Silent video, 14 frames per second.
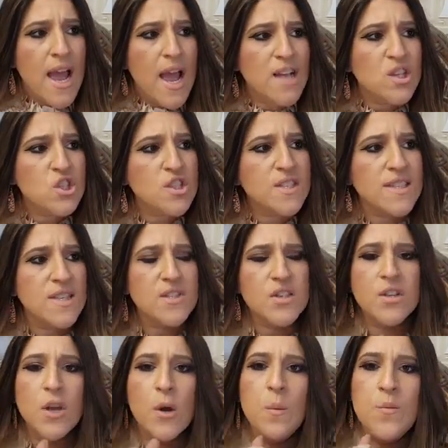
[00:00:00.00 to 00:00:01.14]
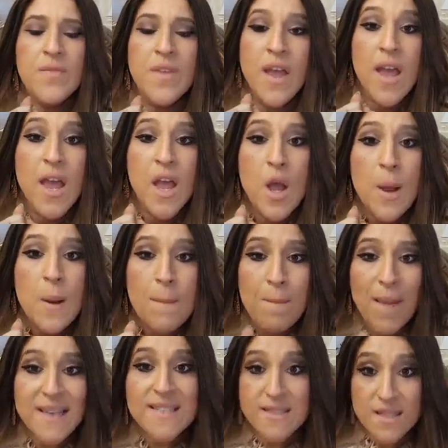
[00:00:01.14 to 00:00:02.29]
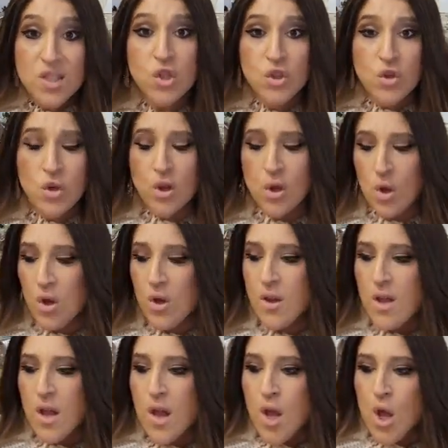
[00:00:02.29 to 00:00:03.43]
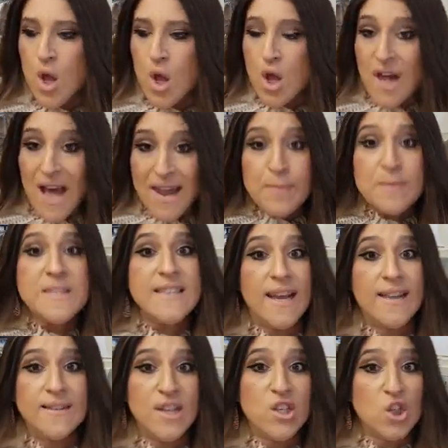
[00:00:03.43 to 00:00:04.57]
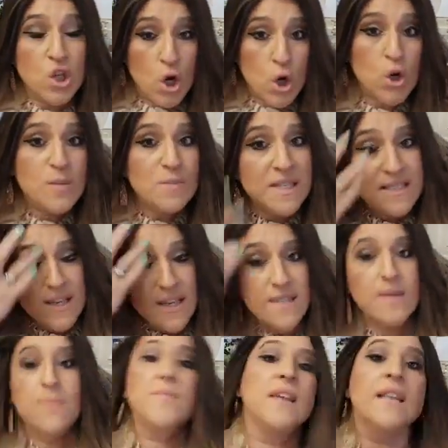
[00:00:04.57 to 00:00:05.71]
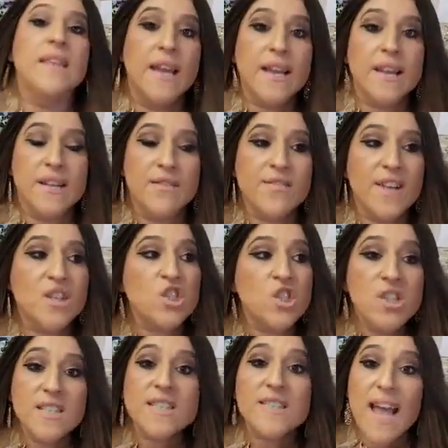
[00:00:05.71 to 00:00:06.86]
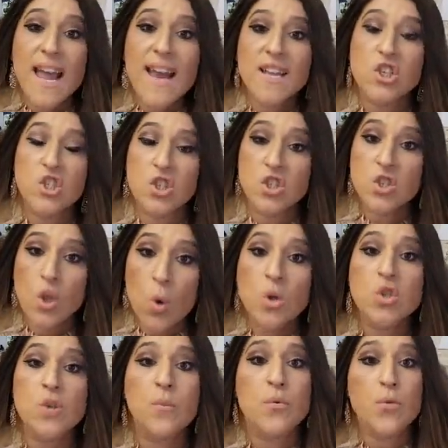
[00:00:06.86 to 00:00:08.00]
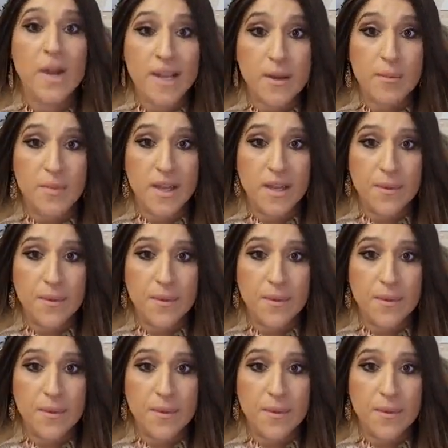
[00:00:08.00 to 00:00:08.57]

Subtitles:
And she says, my sister-in-law got upset that she heard me say something negative, and she decided she's going to prank me.